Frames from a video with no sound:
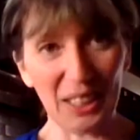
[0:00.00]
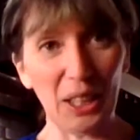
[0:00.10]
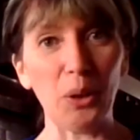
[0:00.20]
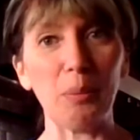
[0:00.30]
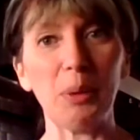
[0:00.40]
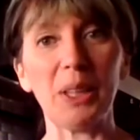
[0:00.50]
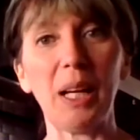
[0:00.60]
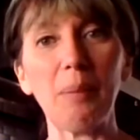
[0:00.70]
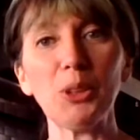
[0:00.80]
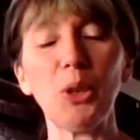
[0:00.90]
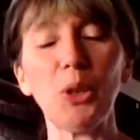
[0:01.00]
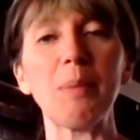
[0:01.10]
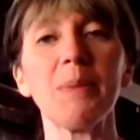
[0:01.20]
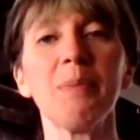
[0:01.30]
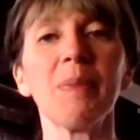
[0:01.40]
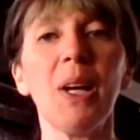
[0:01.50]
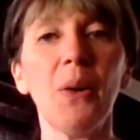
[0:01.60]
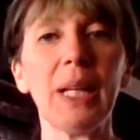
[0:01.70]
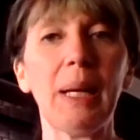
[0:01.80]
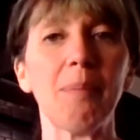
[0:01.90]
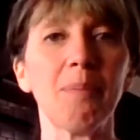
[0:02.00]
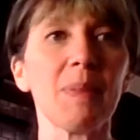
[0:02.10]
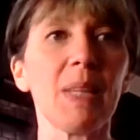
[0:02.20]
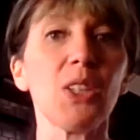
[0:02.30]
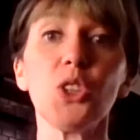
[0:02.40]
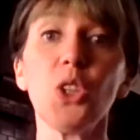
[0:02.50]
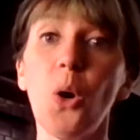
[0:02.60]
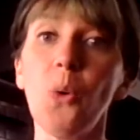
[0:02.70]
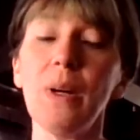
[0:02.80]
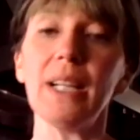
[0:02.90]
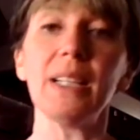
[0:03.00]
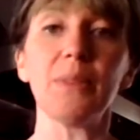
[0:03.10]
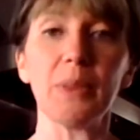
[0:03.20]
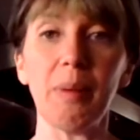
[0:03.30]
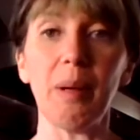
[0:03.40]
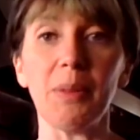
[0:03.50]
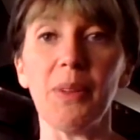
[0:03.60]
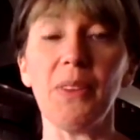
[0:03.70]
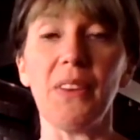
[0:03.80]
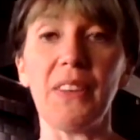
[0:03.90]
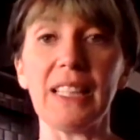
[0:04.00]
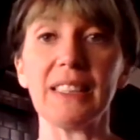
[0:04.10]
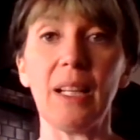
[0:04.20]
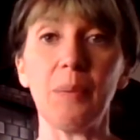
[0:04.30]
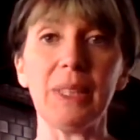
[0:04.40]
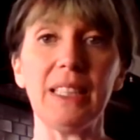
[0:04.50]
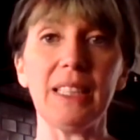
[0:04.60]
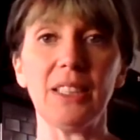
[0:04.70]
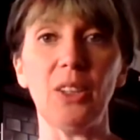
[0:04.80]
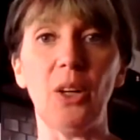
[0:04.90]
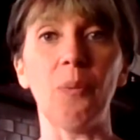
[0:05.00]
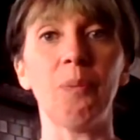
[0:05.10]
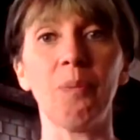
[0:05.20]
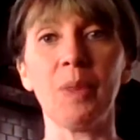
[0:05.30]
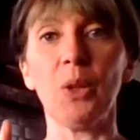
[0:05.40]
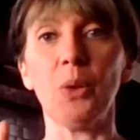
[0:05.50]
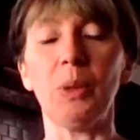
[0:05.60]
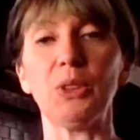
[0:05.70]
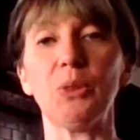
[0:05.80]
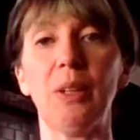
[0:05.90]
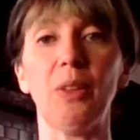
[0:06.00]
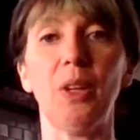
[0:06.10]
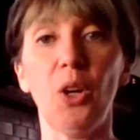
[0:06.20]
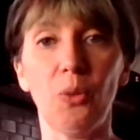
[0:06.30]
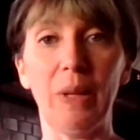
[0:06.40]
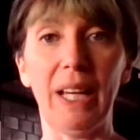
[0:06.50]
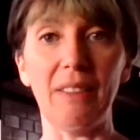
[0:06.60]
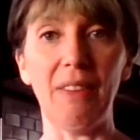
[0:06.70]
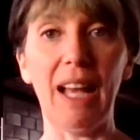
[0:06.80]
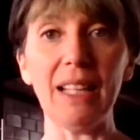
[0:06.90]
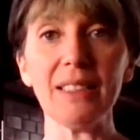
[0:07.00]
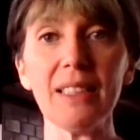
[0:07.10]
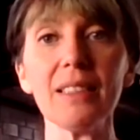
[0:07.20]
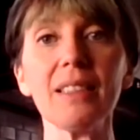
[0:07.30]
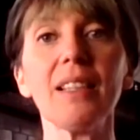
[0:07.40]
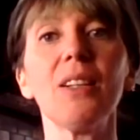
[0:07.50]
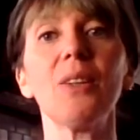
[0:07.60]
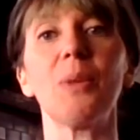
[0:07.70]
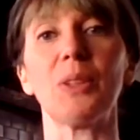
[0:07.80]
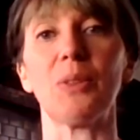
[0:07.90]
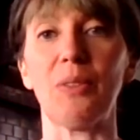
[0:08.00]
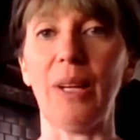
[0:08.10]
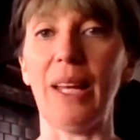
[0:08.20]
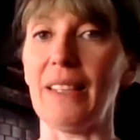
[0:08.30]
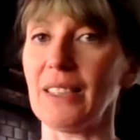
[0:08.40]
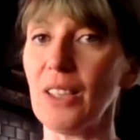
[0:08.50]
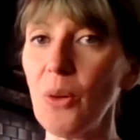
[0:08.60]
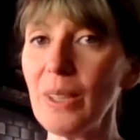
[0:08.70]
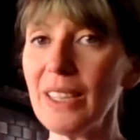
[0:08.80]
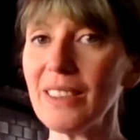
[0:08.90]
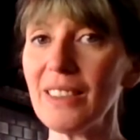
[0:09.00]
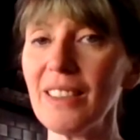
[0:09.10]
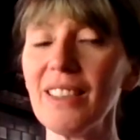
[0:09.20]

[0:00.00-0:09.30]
I only put a couple drops. Okay, so remember the things that we need to know. Which one ran the fastest? Which one ran the slowest?